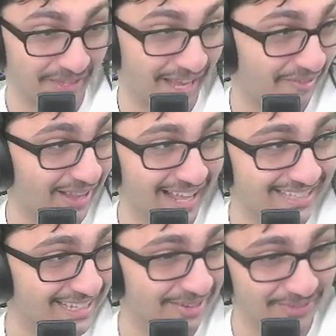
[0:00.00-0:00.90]
the
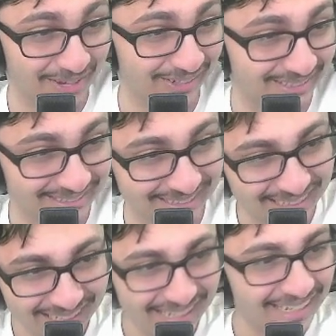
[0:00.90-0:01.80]
MLS, I'll be honest.
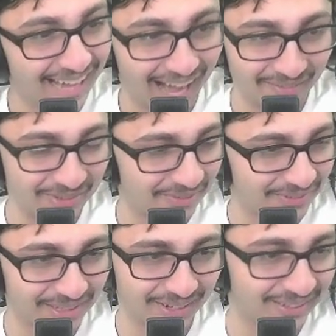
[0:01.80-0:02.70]
I'll be
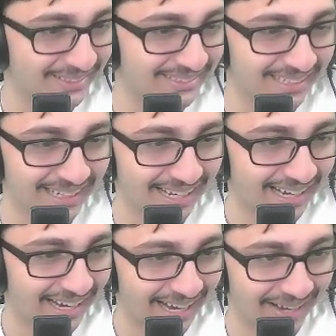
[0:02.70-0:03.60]
completely honest.
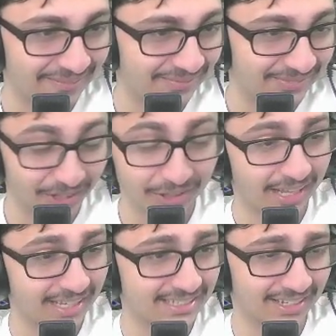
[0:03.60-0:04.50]

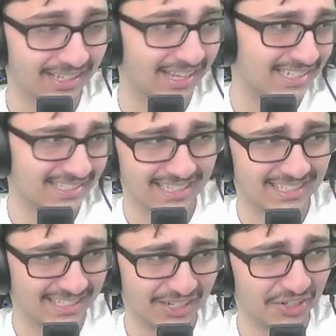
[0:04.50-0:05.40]
Nonetheless,
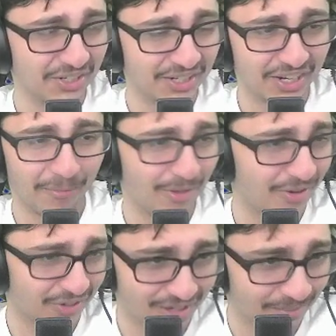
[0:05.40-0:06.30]
it's here. I'm not
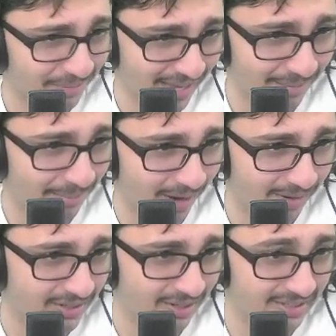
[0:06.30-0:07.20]
gonna complain about
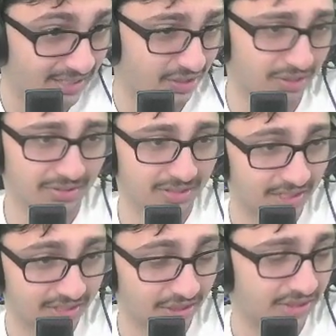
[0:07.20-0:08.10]
it, because
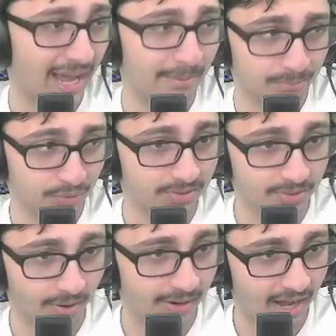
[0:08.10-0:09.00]
it's a damn good
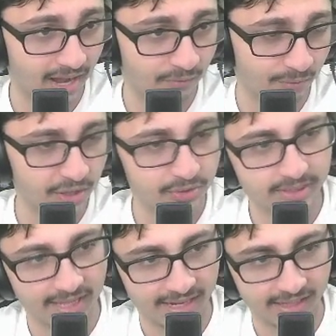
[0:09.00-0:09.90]
card. I've already used
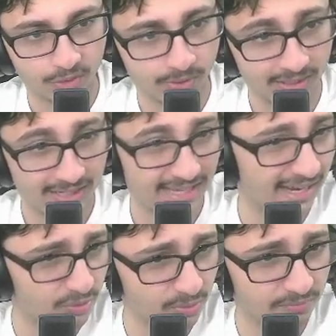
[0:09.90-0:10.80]
his 83. His
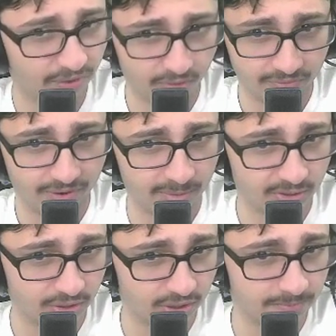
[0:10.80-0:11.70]
83 felt very
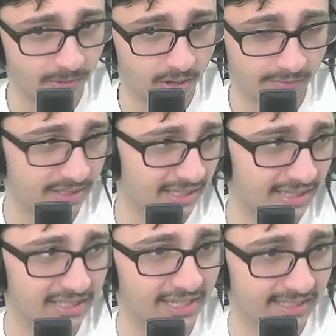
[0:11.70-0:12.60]
good, but obviously
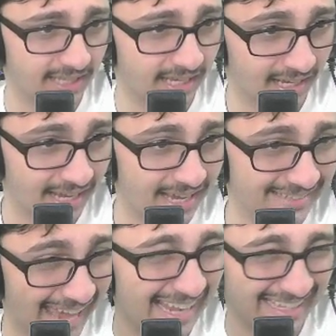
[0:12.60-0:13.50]
this is like
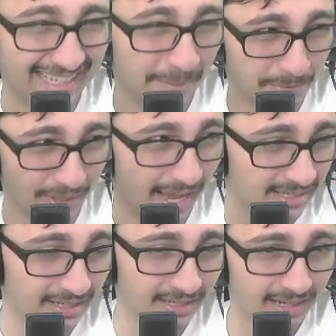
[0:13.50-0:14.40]
10 steps ahead.